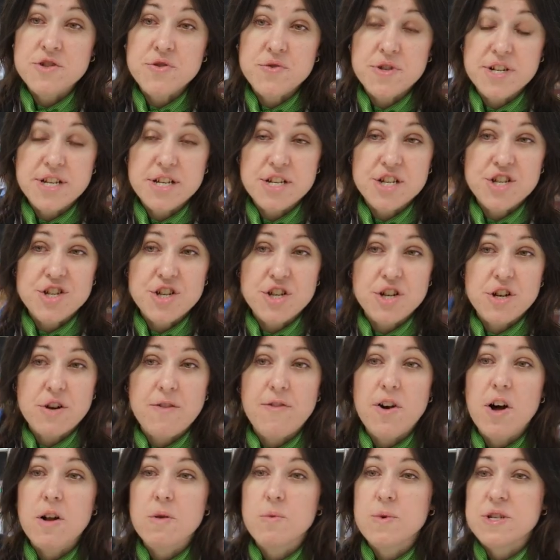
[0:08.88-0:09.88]
tradition of
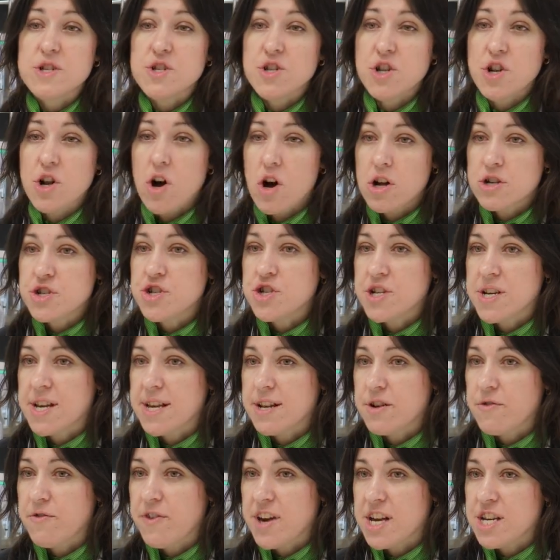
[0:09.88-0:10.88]
always launching
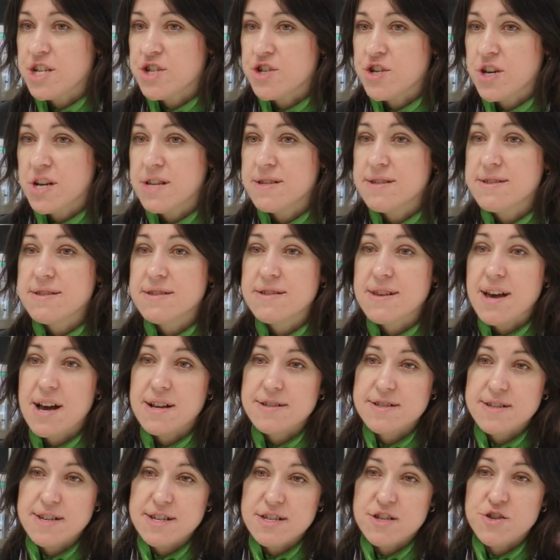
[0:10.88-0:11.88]
innovations
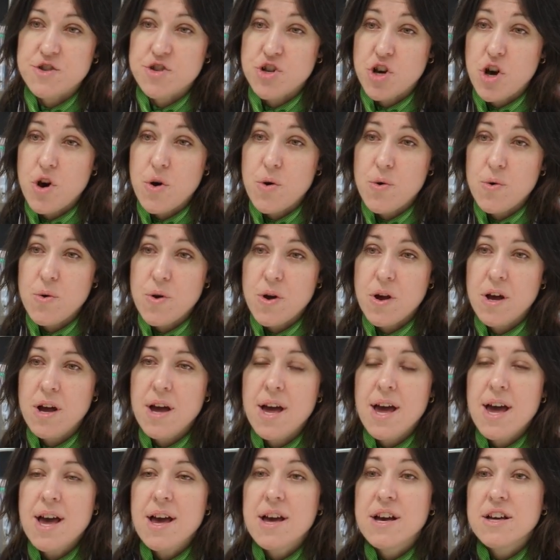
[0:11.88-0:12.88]
at this show.
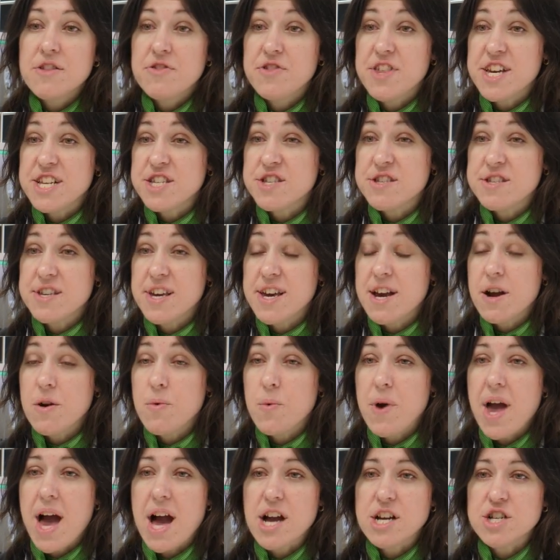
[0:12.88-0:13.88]
This year
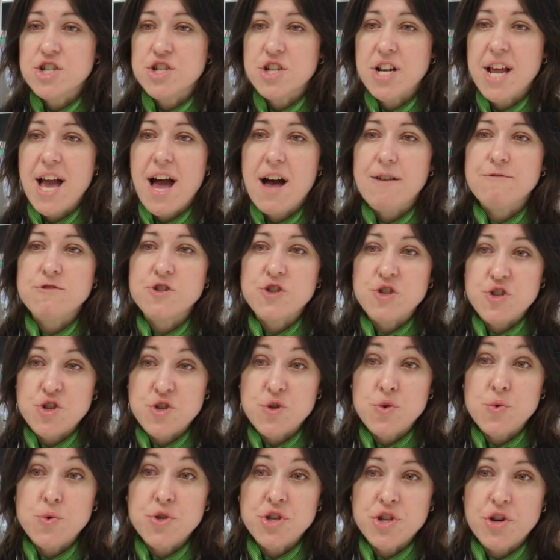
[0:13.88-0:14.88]
we actually have
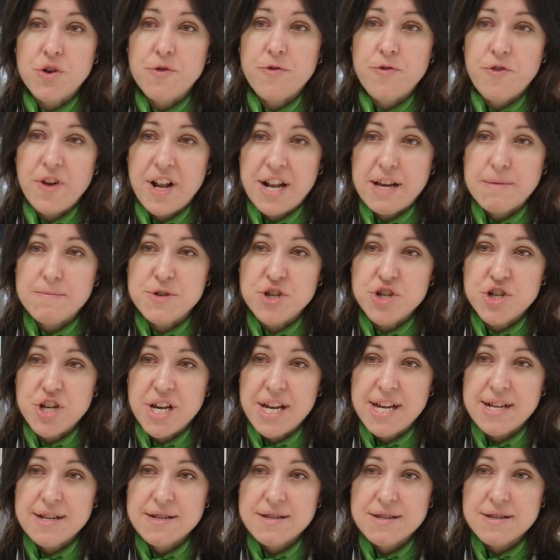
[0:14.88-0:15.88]
2 new filling
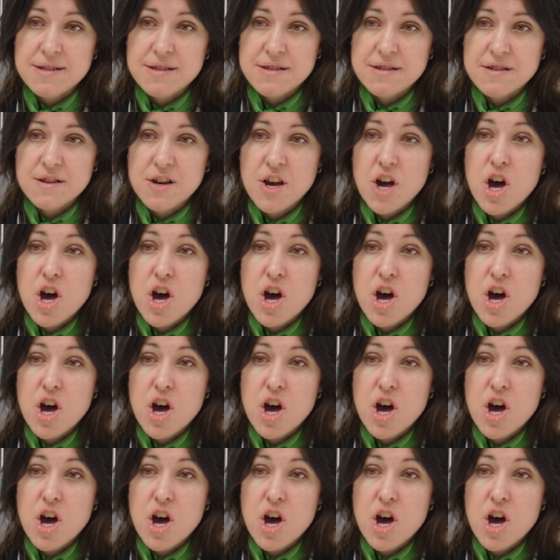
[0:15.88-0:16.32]
machines,